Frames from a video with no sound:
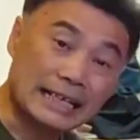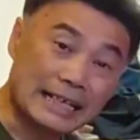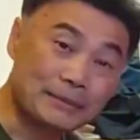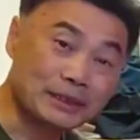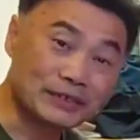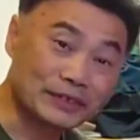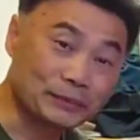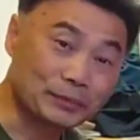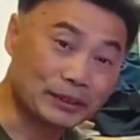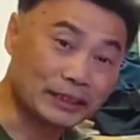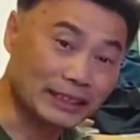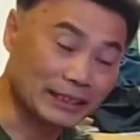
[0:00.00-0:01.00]
Numbers feel
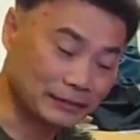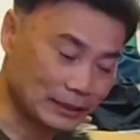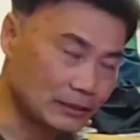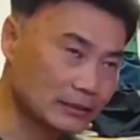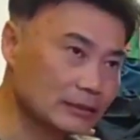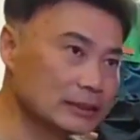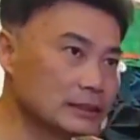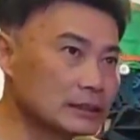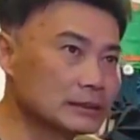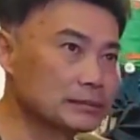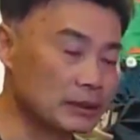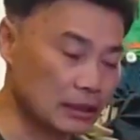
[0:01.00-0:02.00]
pretty heavy. This
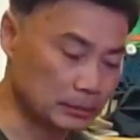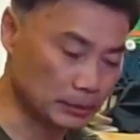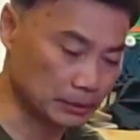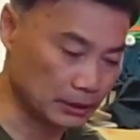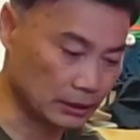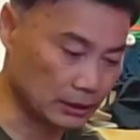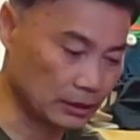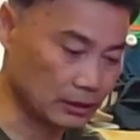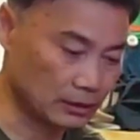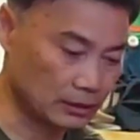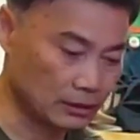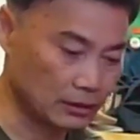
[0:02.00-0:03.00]
is probably,
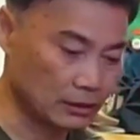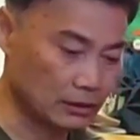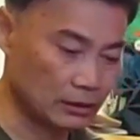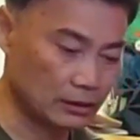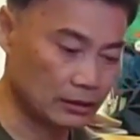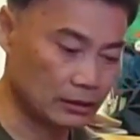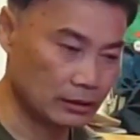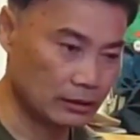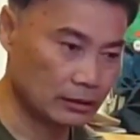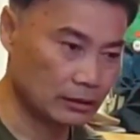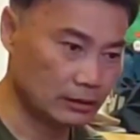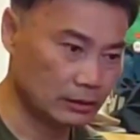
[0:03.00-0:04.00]

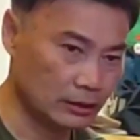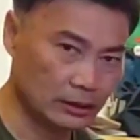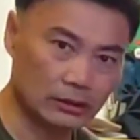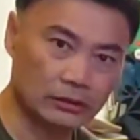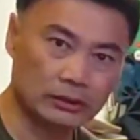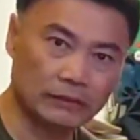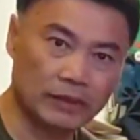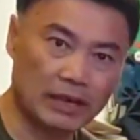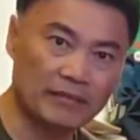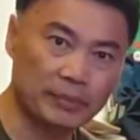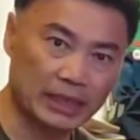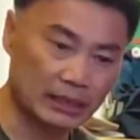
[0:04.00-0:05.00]
say, close to
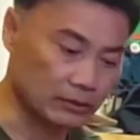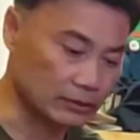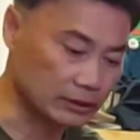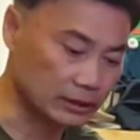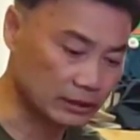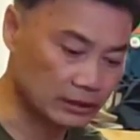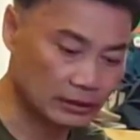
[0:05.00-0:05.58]
five pounds.